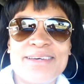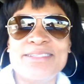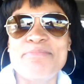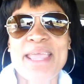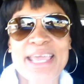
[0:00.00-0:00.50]

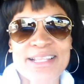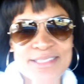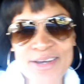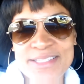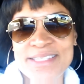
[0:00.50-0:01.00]
The man
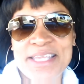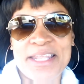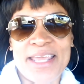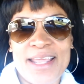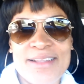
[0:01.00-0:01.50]
is on
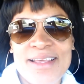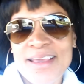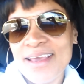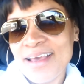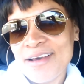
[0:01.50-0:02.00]
CNN,
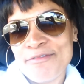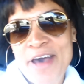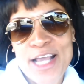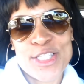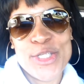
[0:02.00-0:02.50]

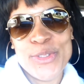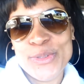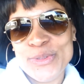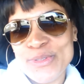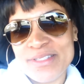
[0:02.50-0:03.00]
Fox
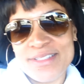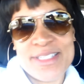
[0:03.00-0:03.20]
News,